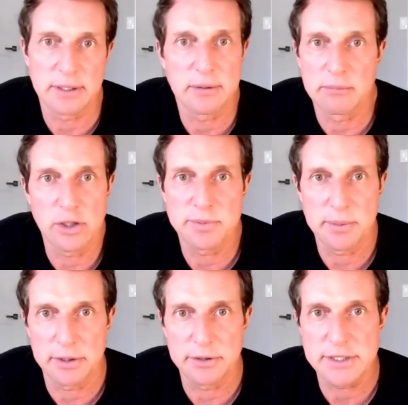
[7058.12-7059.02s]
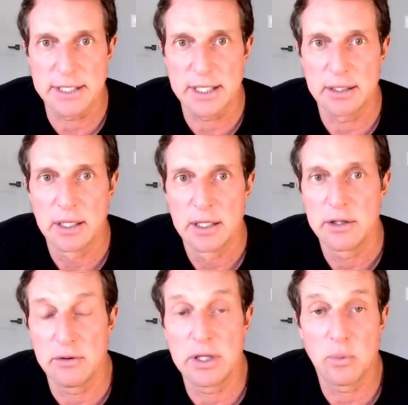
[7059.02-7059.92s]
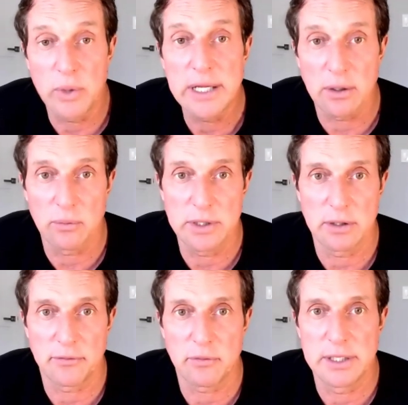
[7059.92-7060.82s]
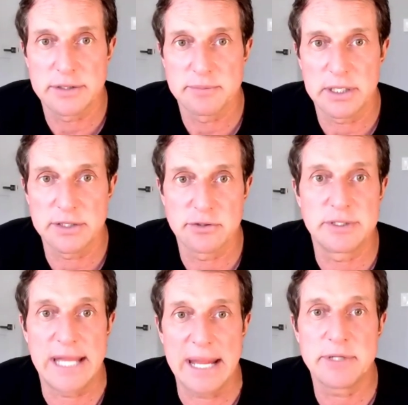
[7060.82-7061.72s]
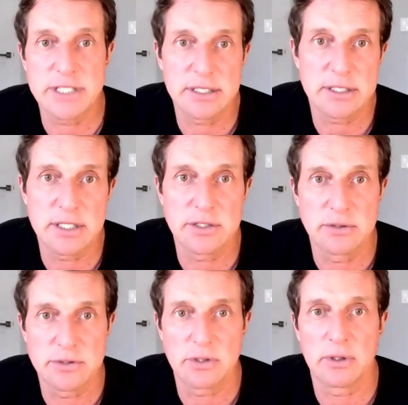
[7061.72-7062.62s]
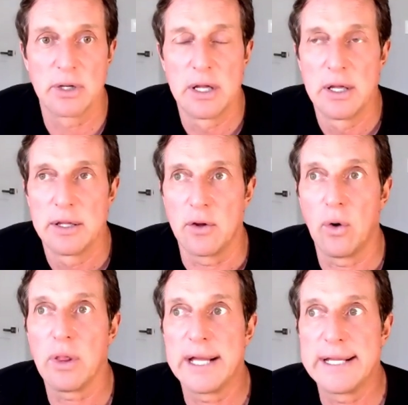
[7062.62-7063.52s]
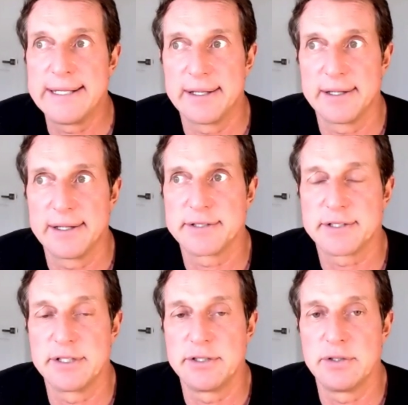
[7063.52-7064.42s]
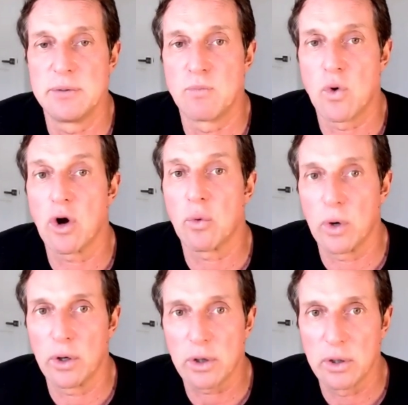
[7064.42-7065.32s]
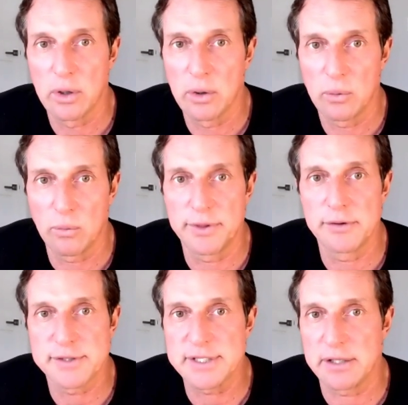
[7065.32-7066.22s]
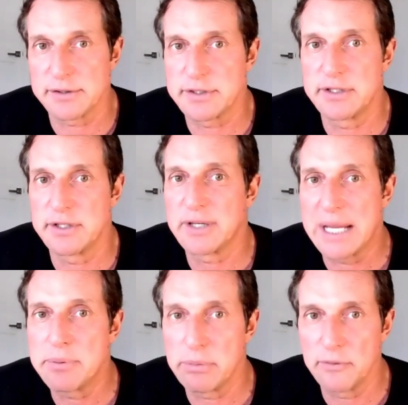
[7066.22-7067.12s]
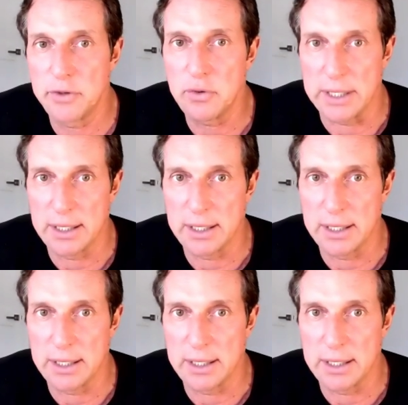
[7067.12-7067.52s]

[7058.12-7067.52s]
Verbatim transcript: Most people understand that. You get weaker when you lift weights because you're damaging the tissues. You're the whole idea is to do more work with those cells than they're capable of doing.